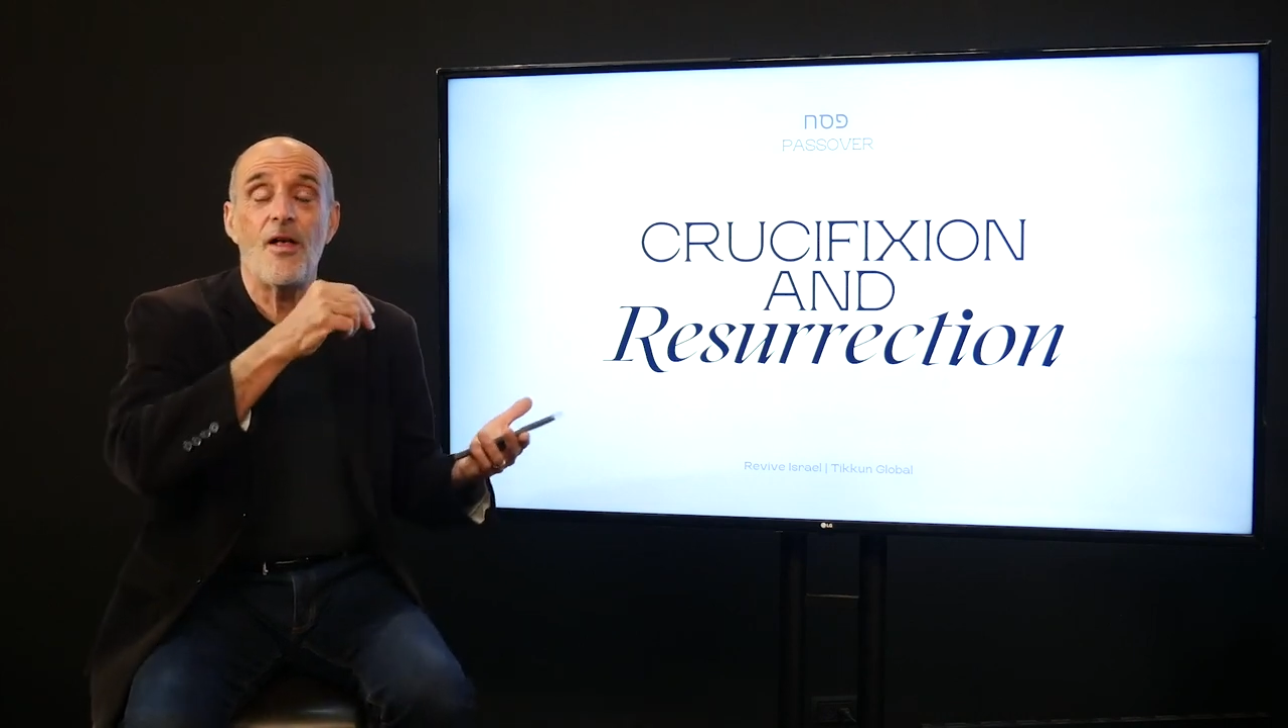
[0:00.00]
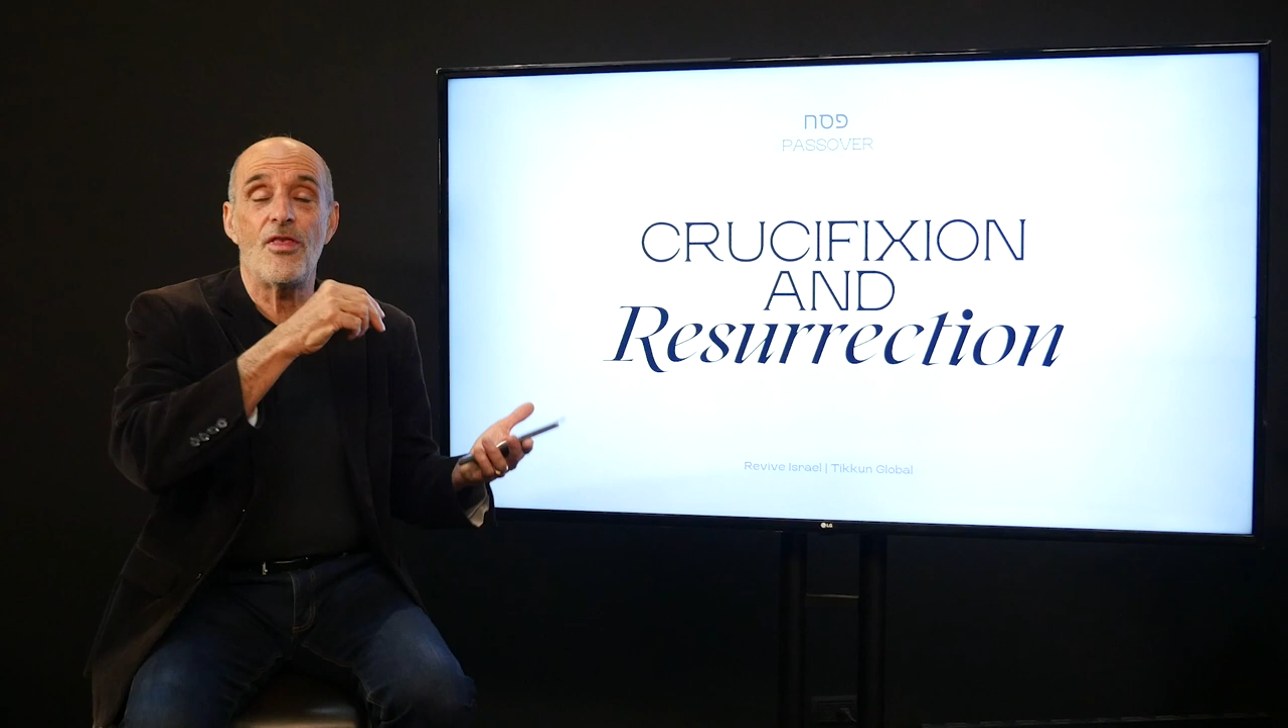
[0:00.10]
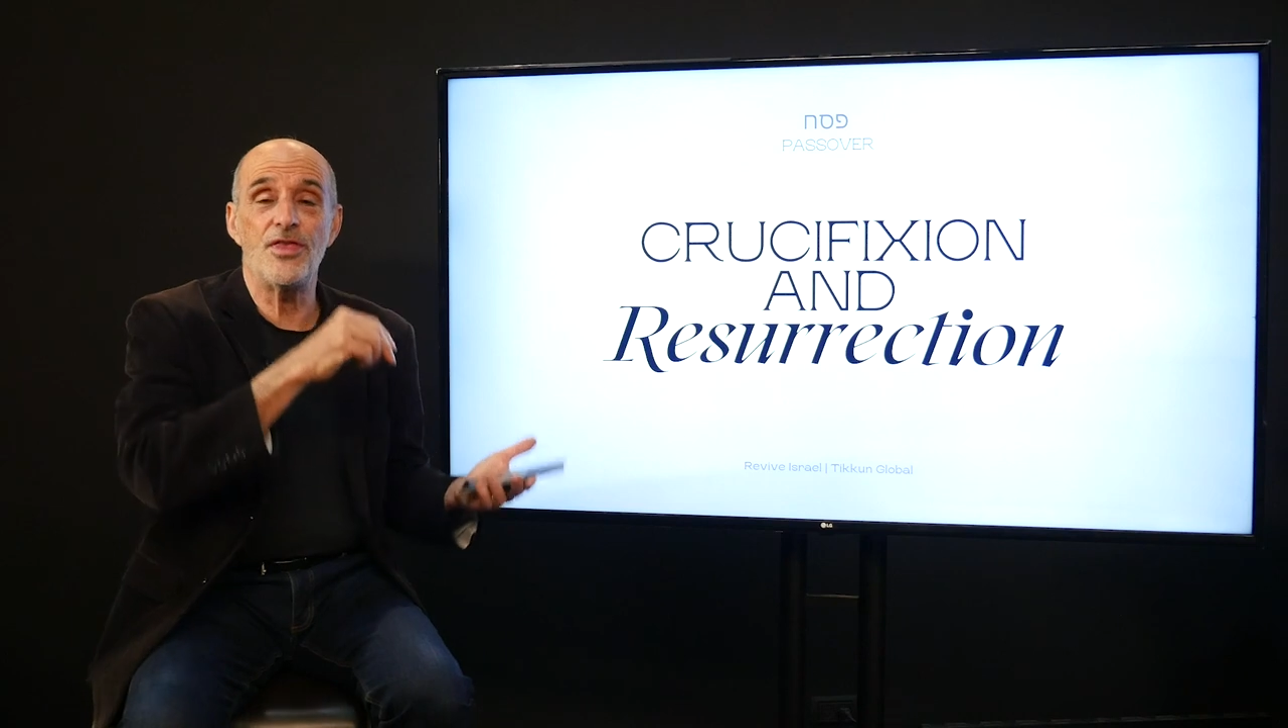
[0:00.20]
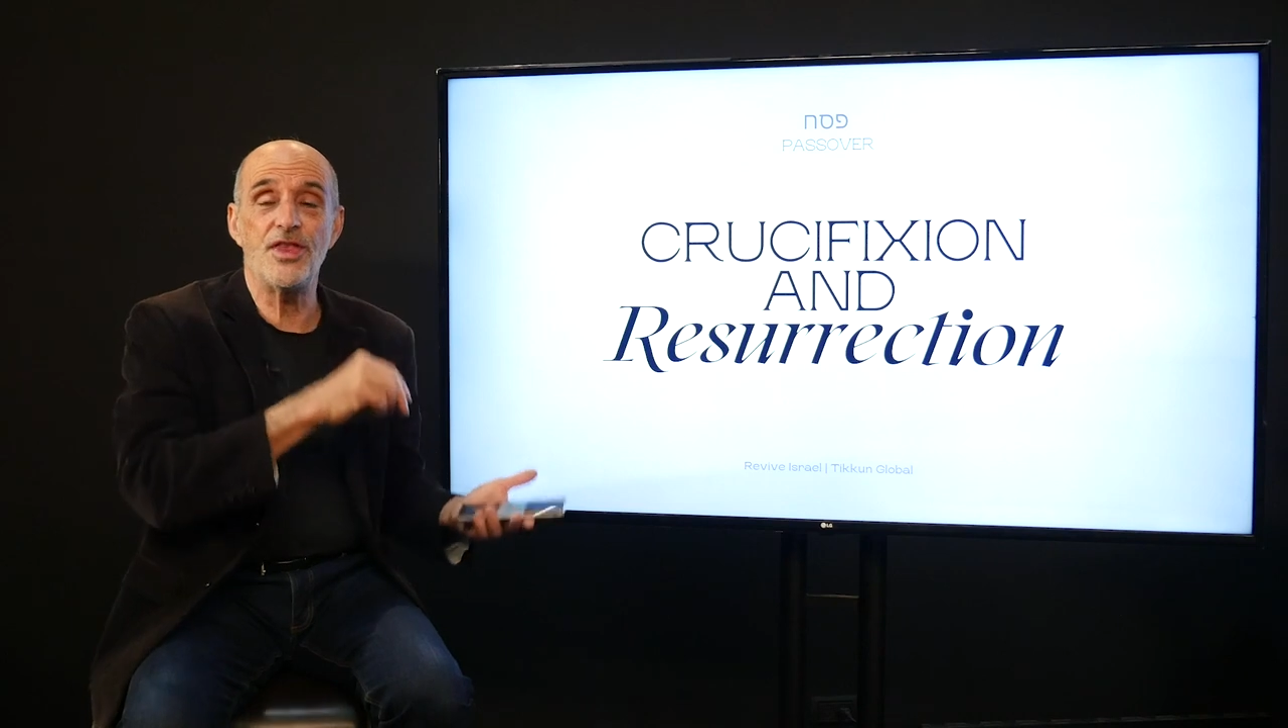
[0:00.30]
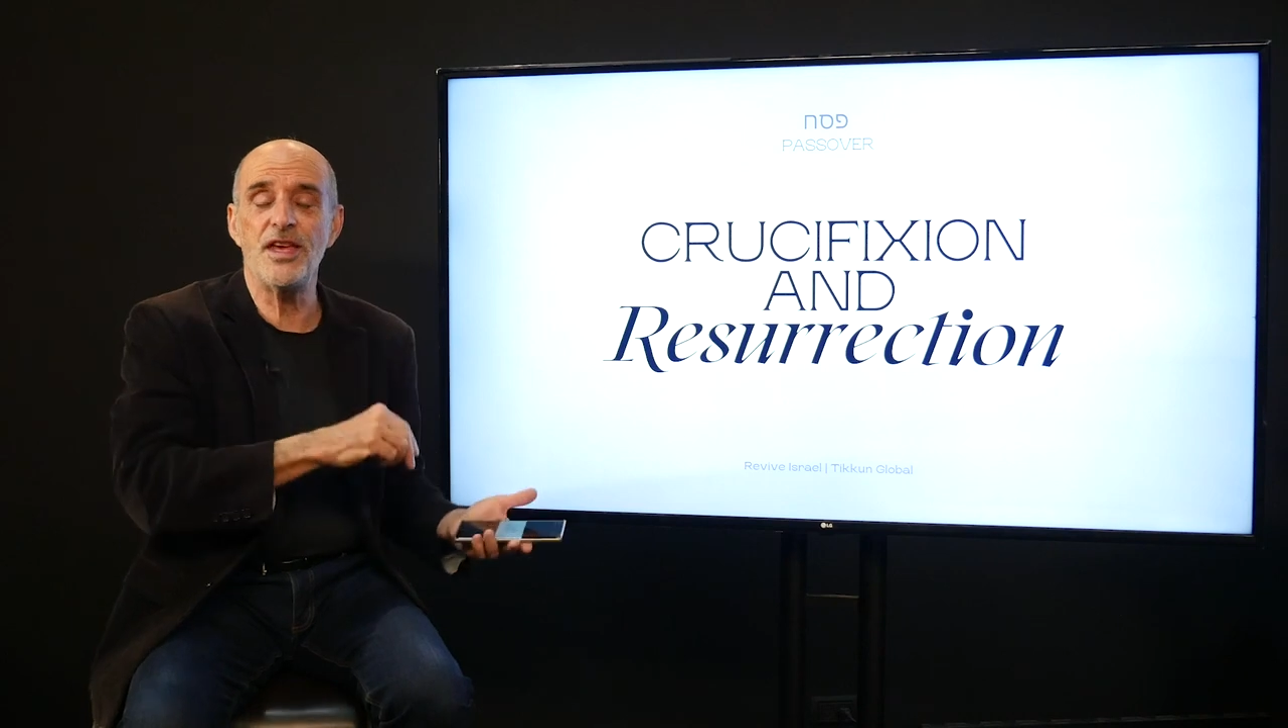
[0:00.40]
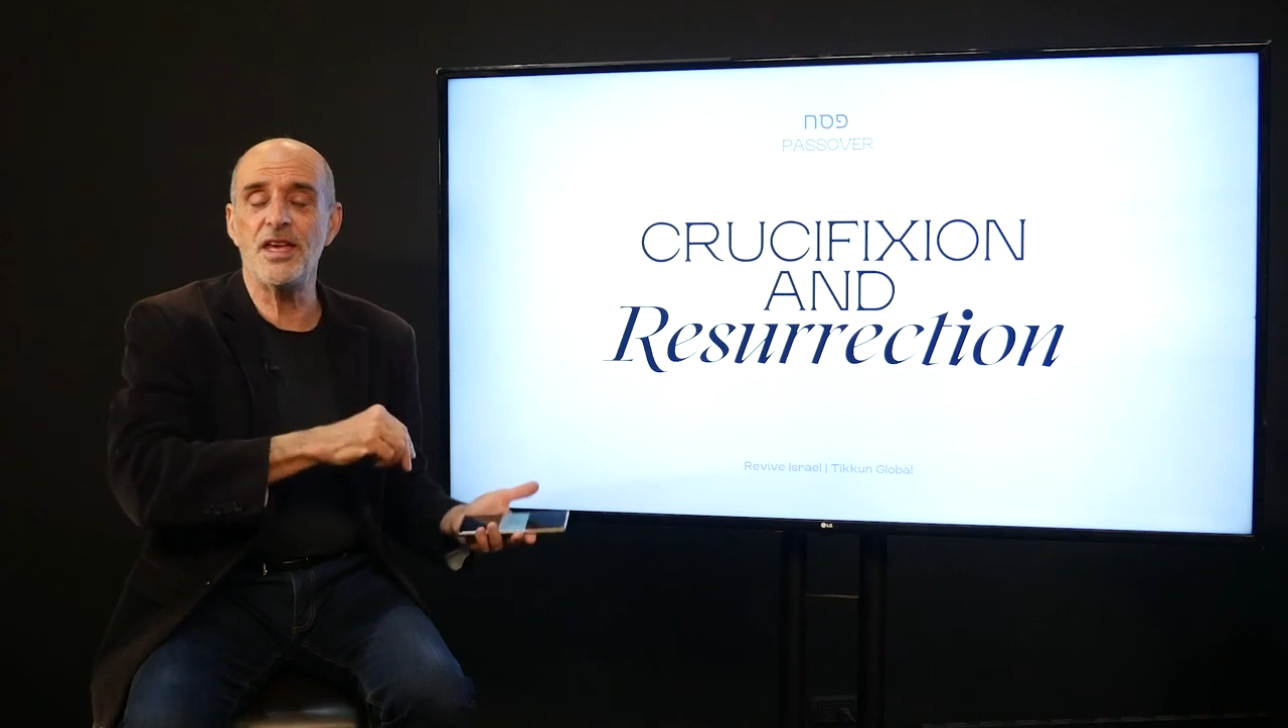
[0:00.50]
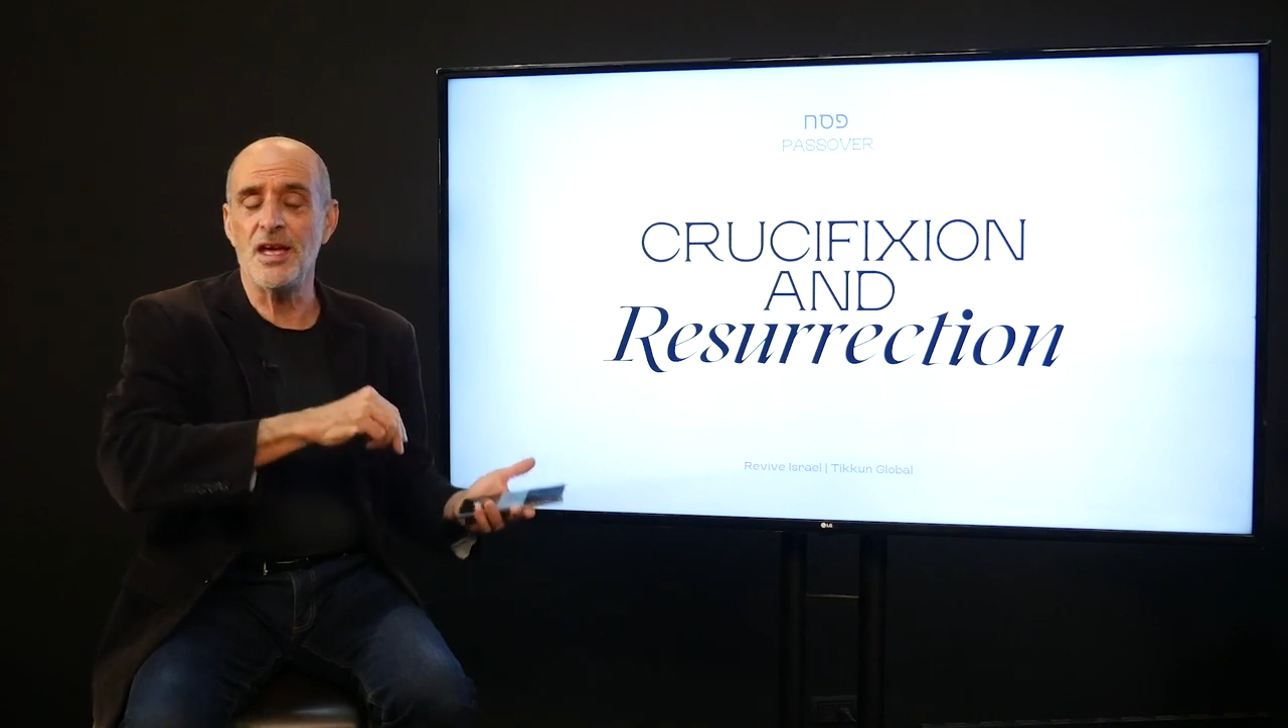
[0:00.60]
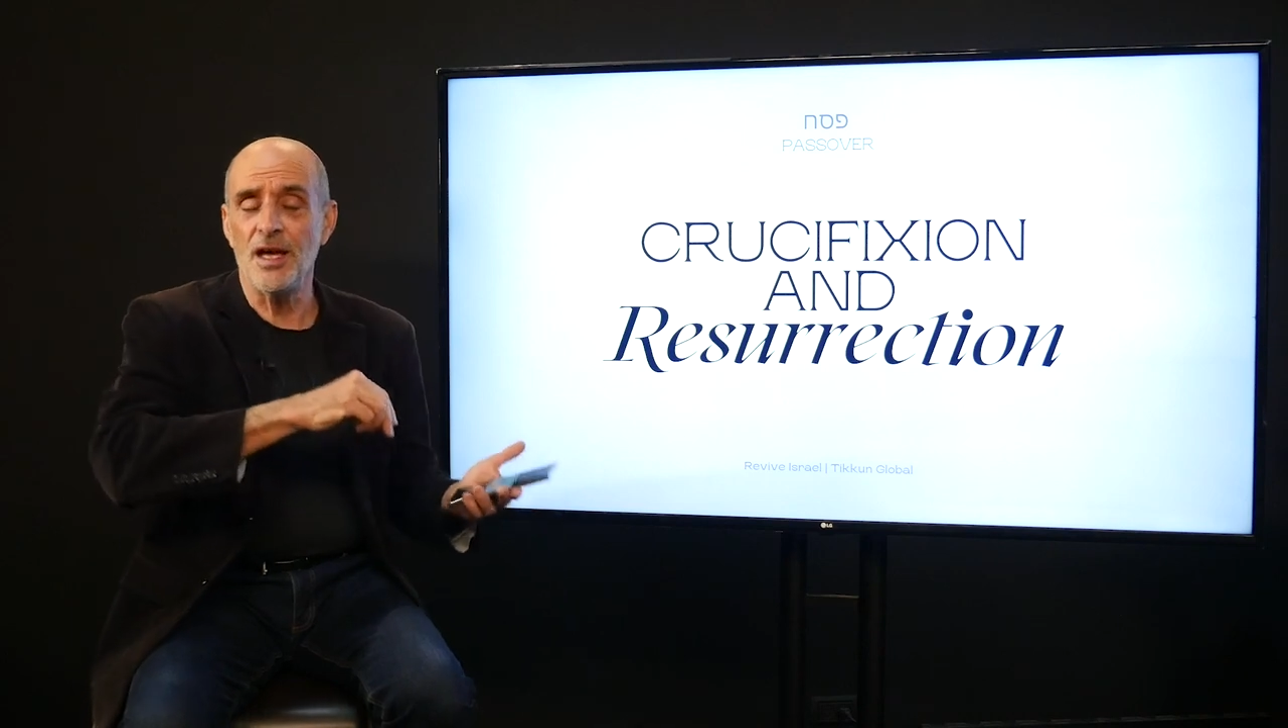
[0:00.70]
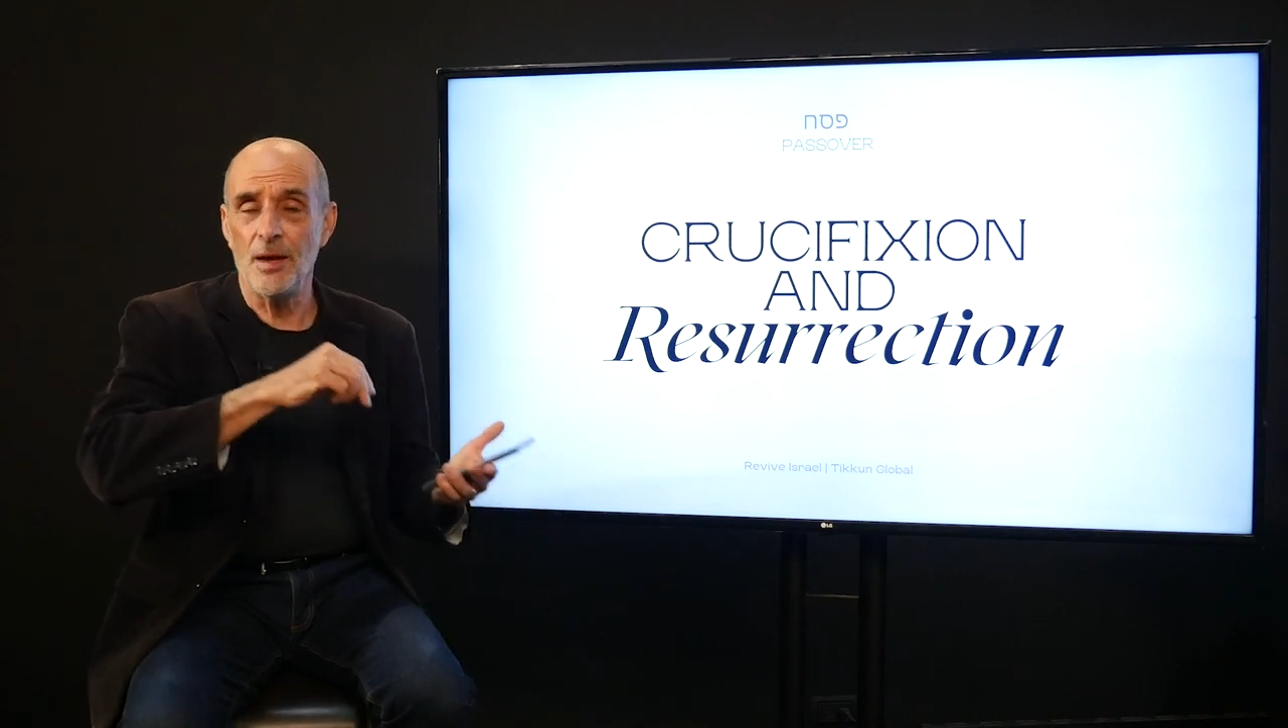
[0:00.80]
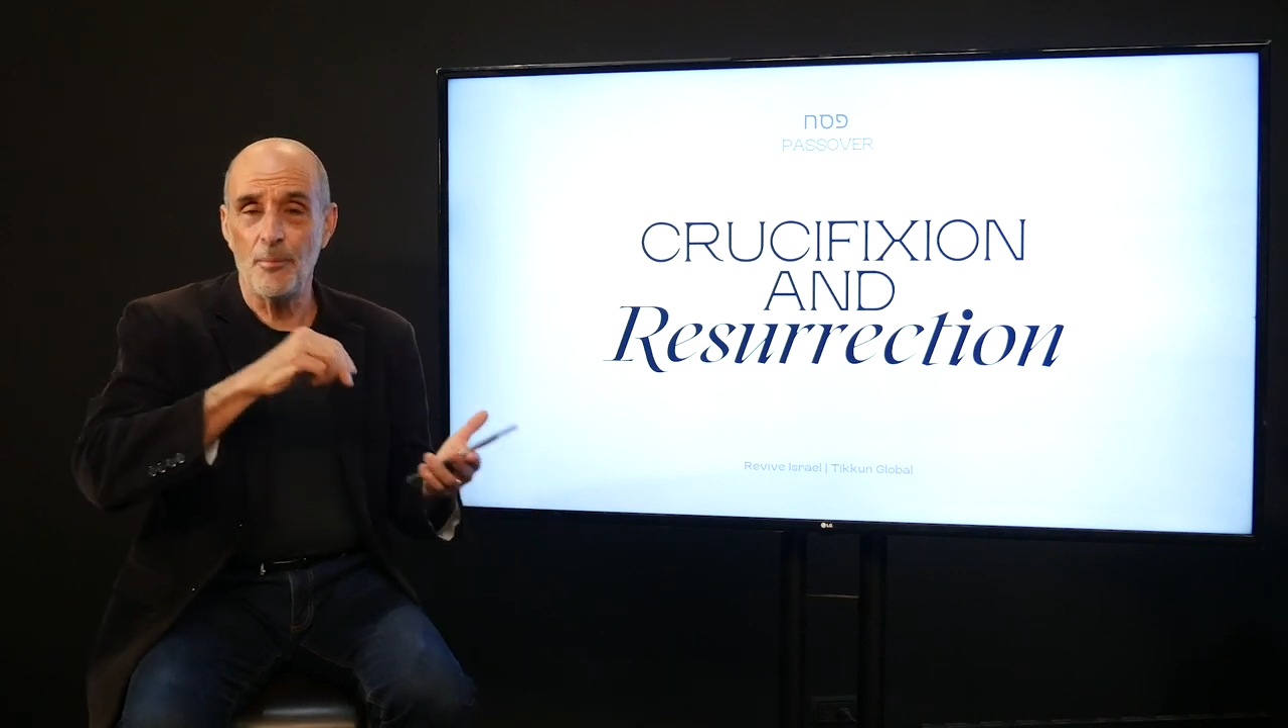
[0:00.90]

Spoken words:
the